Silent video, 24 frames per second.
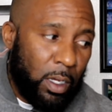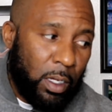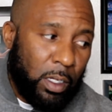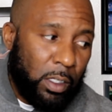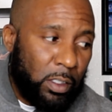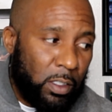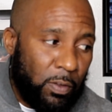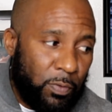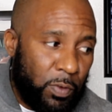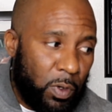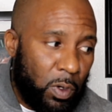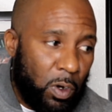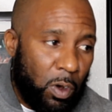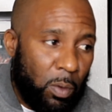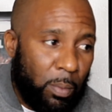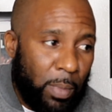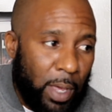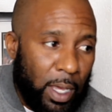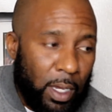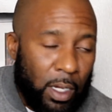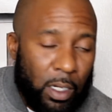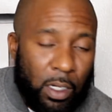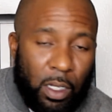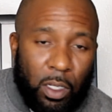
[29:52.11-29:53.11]
Because if you don't
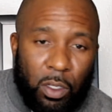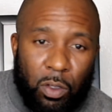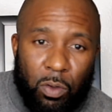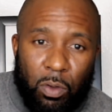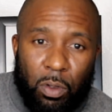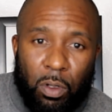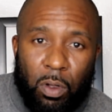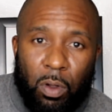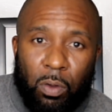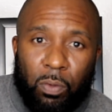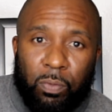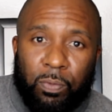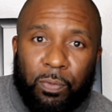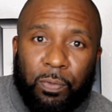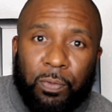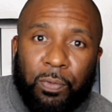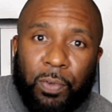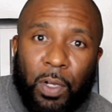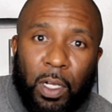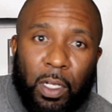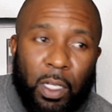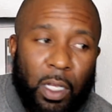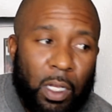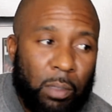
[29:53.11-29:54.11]
make it, then you can go
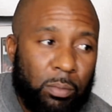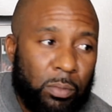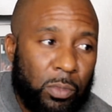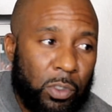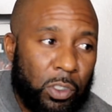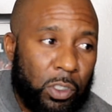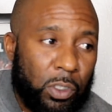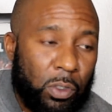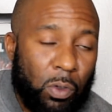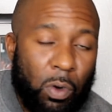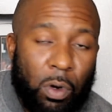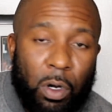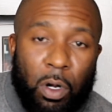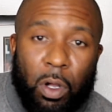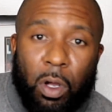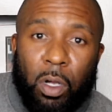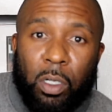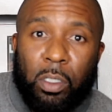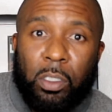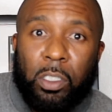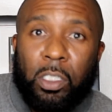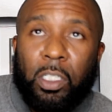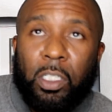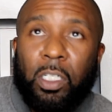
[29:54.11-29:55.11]
fuck up and snort
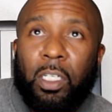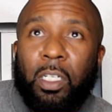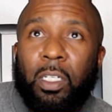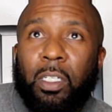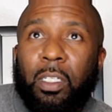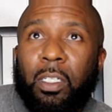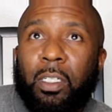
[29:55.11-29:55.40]
all the shit